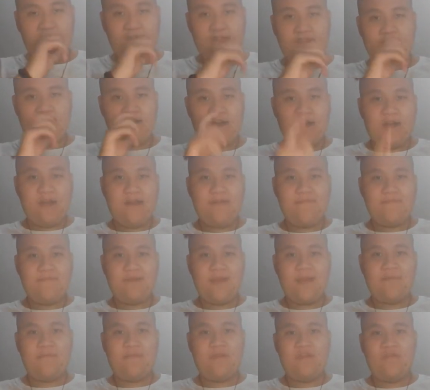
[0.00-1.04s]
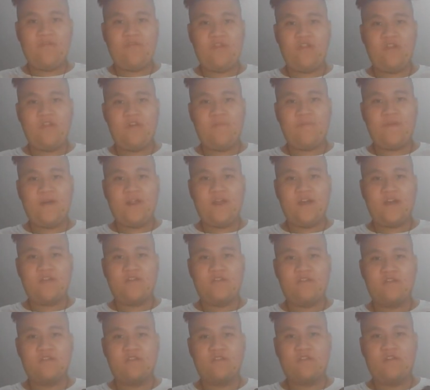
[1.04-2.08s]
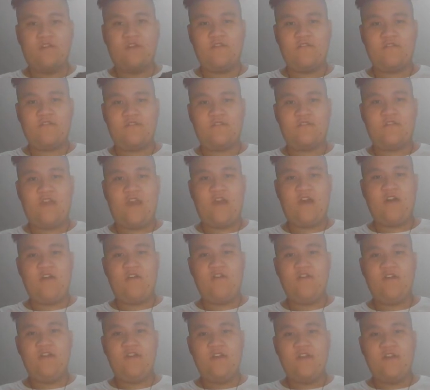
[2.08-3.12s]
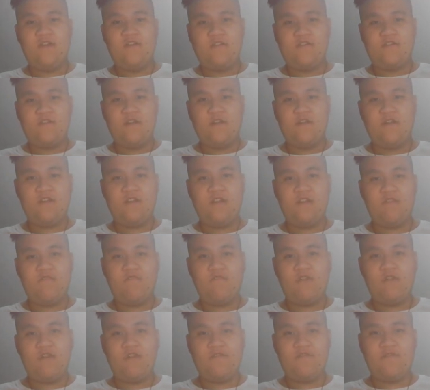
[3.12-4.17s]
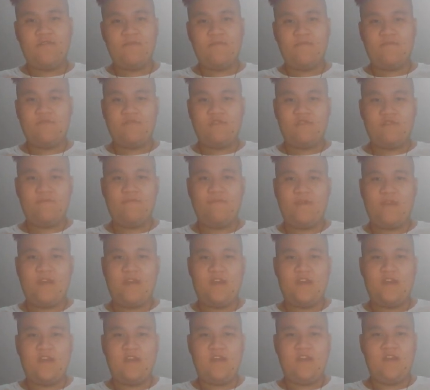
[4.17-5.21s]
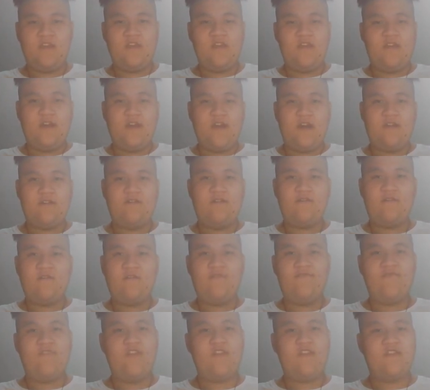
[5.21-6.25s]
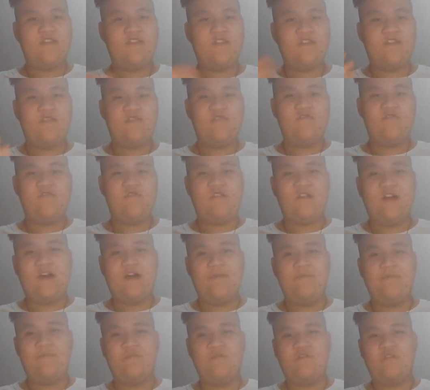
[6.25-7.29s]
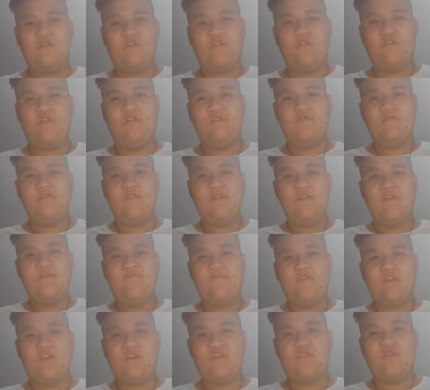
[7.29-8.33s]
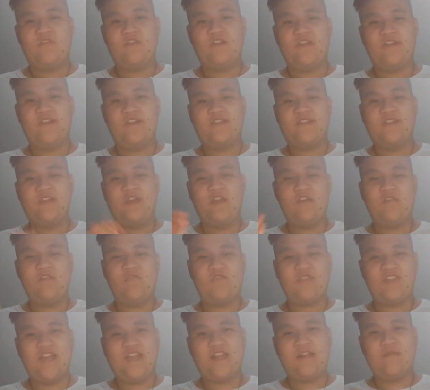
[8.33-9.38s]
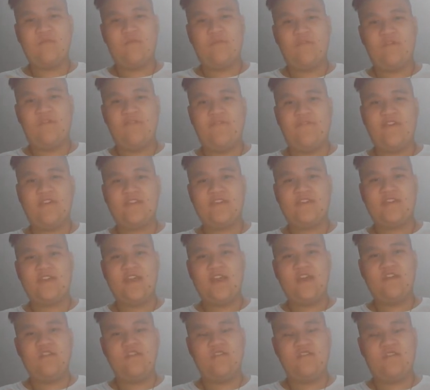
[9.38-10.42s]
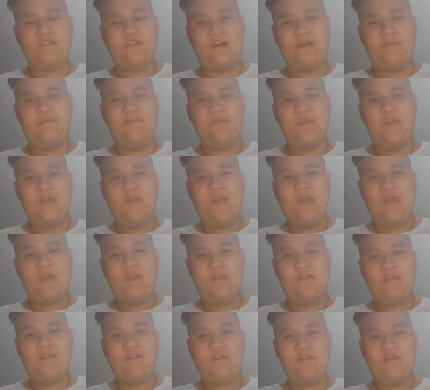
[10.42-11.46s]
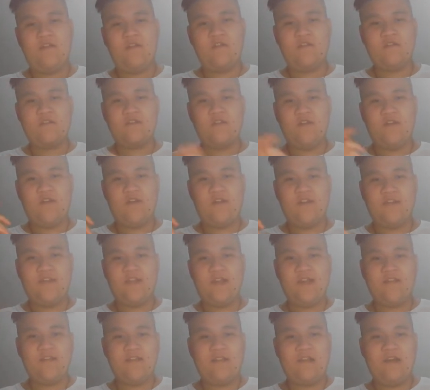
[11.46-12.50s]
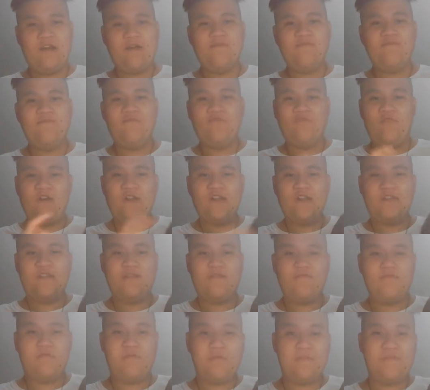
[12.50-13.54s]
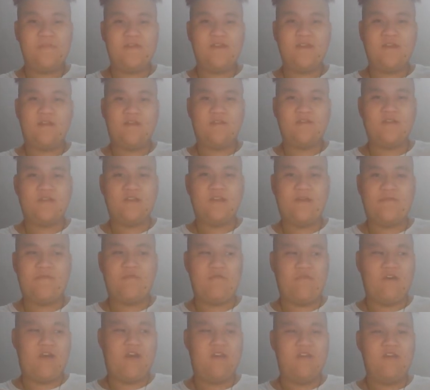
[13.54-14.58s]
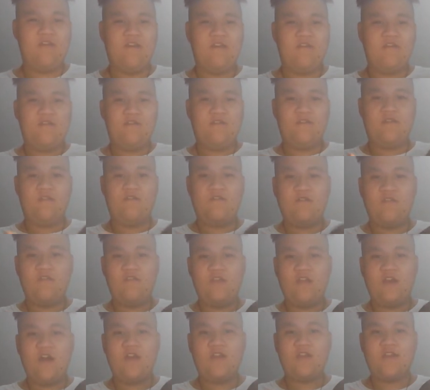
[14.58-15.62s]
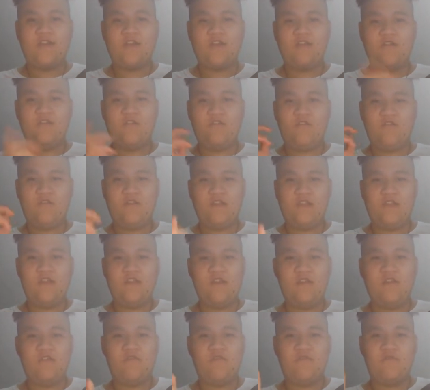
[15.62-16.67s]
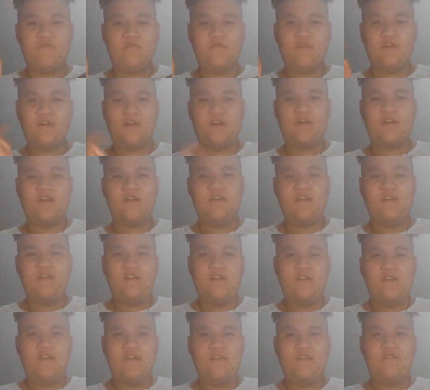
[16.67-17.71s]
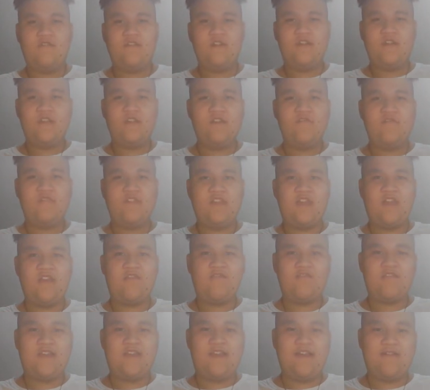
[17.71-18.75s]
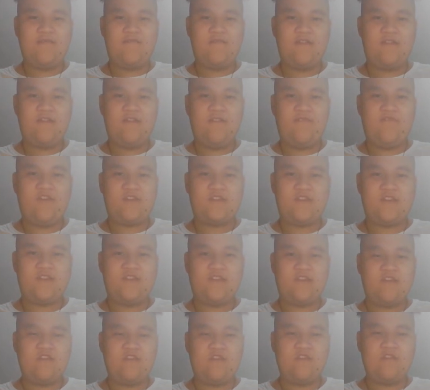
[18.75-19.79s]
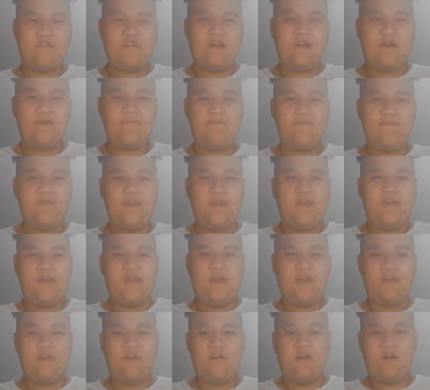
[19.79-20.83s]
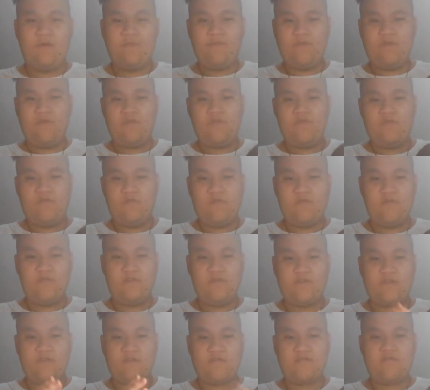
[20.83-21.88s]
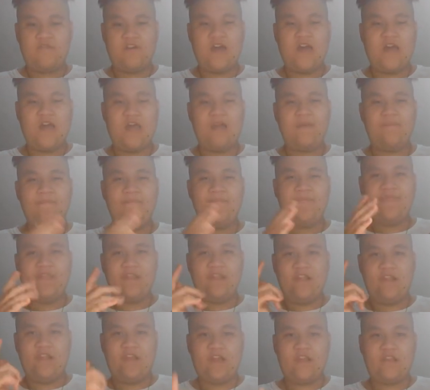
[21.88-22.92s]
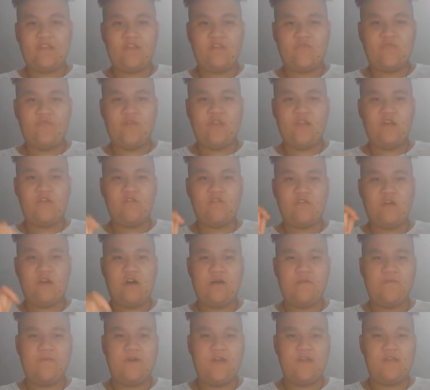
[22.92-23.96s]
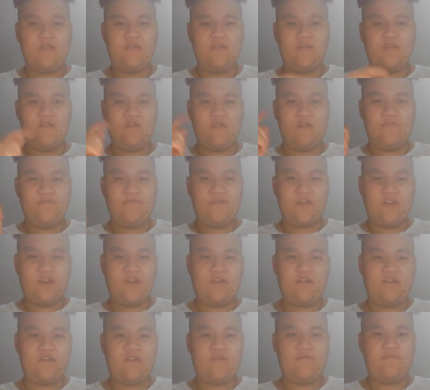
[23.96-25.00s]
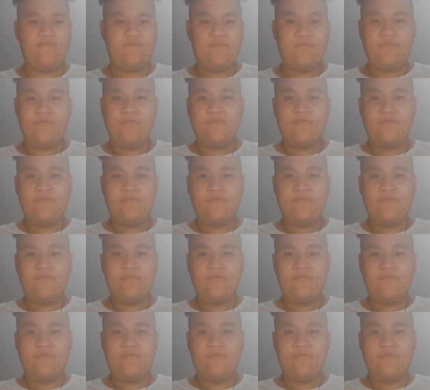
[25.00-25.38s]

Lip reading: a time that I made a video about, I caught the current snail, so one of them could be. I invented a new club called Australia's Dangerous Animal Investigation Club. And also, in that club, one of them will be on the giveaway. So, good luck, including you, Dangerous Animal Investigation Club. And I hope you subscribe, like this video, comment, notification.